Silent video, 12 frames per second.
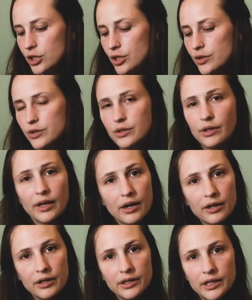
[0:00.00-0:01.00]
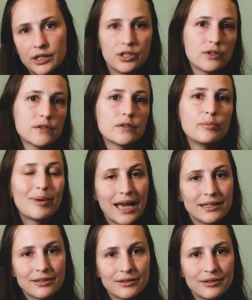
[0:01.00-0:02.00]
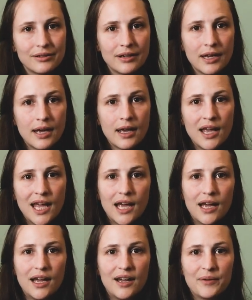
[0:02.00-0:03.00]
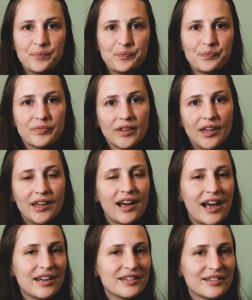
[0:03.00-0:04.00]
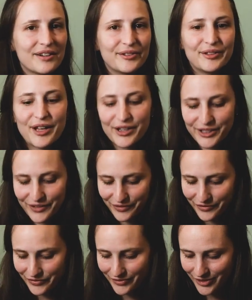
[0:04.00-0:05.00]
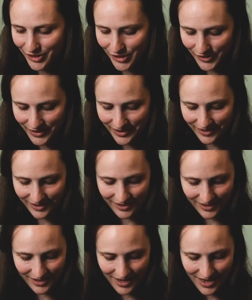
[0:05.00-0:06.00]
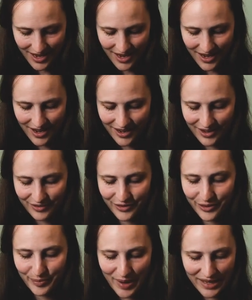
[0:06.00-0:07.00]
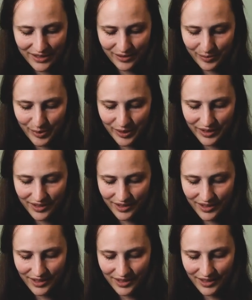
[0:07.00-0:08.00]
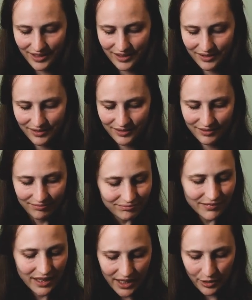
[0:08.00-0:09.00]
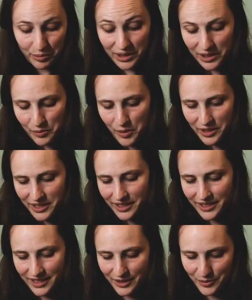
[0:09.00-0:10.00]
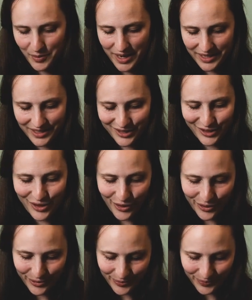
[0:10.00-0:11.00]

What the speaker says: chose the yarn, he chose the pattern. He had a lot of choices for the pattern, but he really wanted this one, so